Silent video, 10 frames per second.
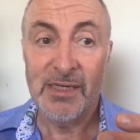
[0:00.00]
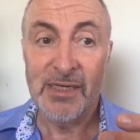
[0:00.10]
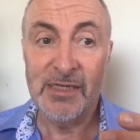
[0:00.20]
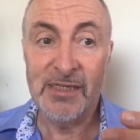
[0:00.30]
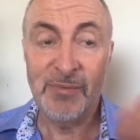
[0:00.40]

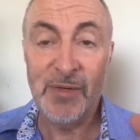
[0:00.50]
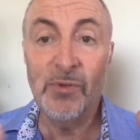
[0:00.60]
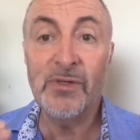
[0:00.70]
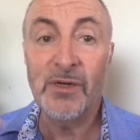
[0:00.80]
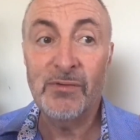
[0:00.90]
is that
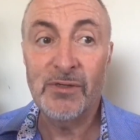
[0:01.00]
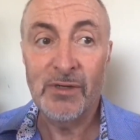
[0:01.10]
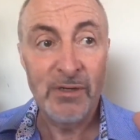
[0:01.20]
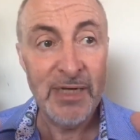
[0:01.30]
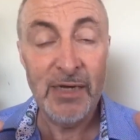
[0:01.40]
people don't
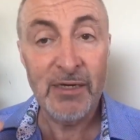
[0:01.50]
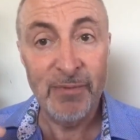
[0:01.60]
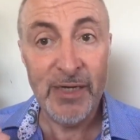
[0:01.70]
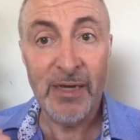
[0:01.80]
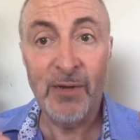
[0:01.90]
learn how to
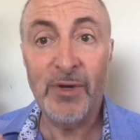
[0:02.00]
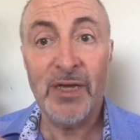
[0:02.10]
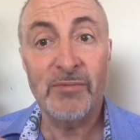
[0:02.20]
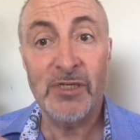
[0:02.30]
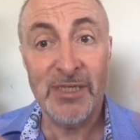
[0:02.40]
communicate when it
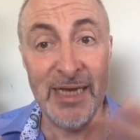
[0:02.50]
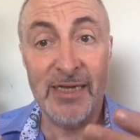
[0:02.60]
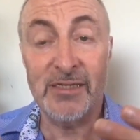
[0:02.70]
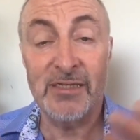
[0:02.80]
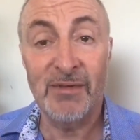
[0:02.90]
comes to
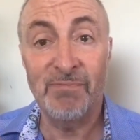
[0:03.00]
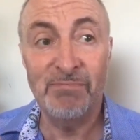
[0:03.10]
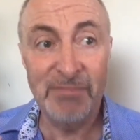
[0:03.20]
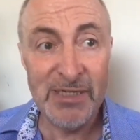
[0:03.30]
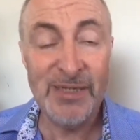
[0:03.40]
sex. It's a
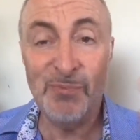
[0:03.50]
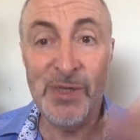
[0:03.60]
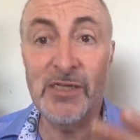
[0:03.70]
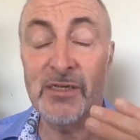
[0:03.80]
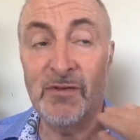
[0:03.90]
missing
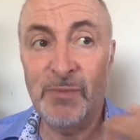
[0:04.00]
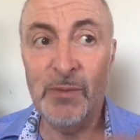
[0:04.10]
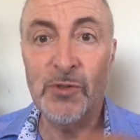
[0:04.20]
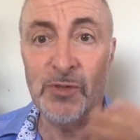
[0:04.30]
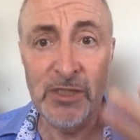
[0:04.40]
piece of
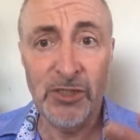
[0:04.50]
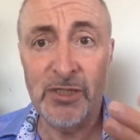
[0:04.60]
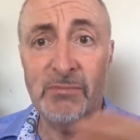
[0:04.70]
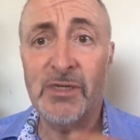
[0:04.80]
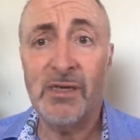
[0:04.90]
people's
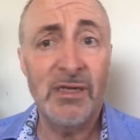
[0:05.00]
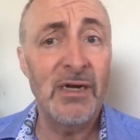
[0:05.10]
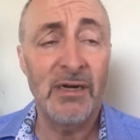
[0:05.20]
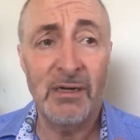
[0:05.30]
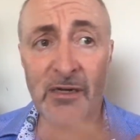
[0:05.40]
relationships in
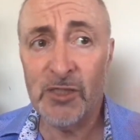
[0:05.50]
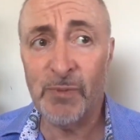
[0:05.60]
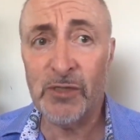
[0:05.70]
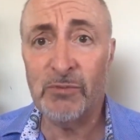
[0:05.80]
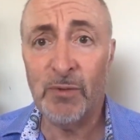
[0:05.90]
a large
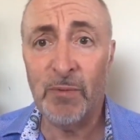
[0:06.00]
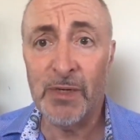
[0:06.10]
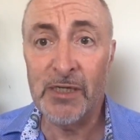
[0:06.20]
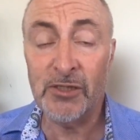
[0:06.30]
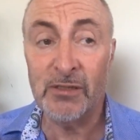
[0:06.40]
spectrum of the
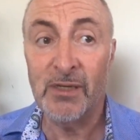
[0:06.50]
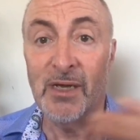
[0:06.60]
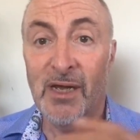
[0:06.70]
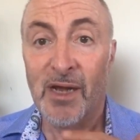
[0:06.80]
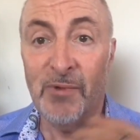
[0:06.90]
population,
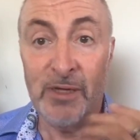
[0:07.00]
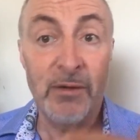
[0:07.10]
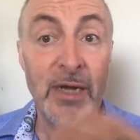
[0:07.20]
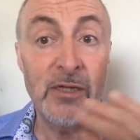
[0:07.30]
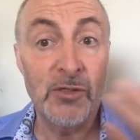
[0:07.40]
where they
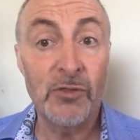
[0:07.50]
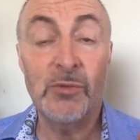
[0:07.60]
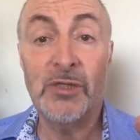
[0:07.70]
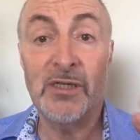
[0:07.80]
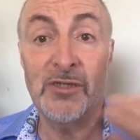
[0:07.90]
don't know how to talk
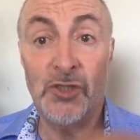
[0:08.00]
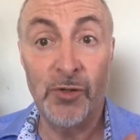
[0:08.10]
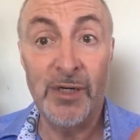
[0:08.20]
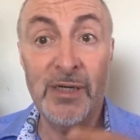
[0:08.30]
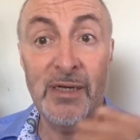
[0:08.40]
to each other
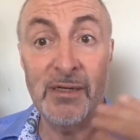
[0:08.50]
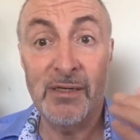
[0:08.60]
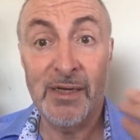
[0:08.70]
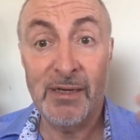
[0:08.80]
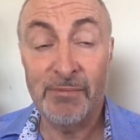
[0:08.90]
during,
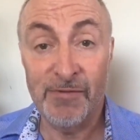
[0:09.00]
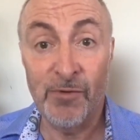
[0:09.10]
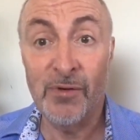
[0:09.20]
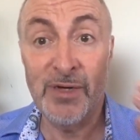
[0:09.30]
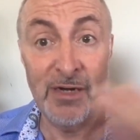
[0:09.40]

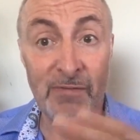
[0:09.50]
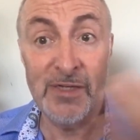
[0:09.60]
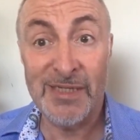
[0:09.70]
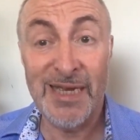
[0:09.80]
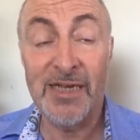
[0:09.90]
before and after
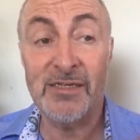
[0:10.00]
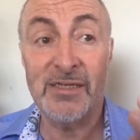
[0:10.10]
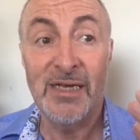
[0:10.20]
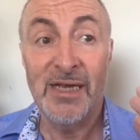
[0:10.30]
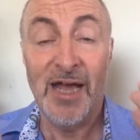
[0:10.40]
sex,
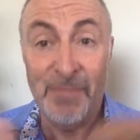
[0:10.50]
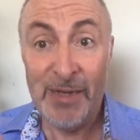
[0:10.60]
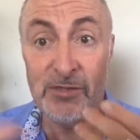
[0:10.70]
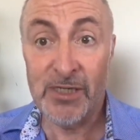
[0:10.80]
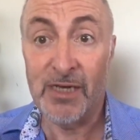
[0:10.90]

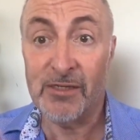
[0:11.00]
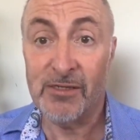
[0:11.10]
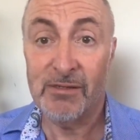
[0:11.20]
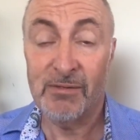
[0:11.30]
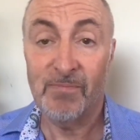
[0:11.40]
about
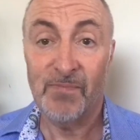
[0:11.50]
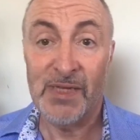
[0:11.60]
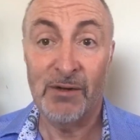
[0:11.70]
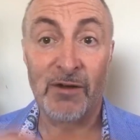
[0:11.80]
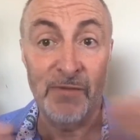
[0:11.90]
sex.
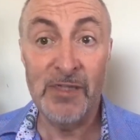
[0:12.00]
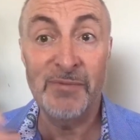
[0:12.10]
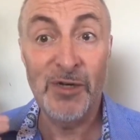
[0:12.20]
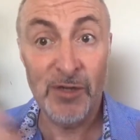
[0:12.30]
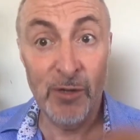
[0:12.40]
And I've got friends of
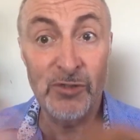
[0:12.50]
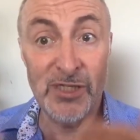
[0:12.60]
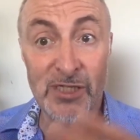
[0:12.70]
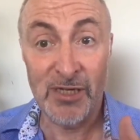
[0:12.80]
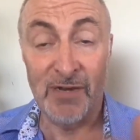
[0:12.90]
mine who coach
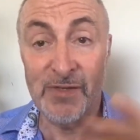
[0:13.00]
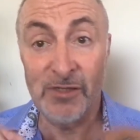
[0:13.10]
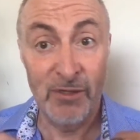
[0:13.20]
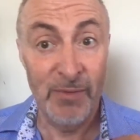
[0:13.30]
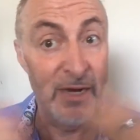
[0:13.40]
this stuff. This
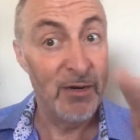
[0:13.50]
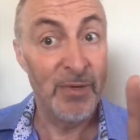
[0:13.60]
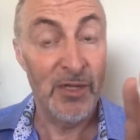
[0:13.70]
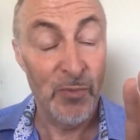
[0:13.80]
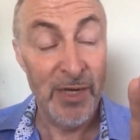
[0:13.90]
is not my area,
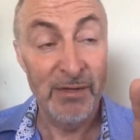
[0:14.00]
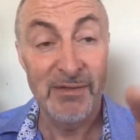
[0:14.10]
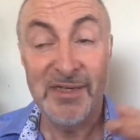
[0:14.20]
by the way,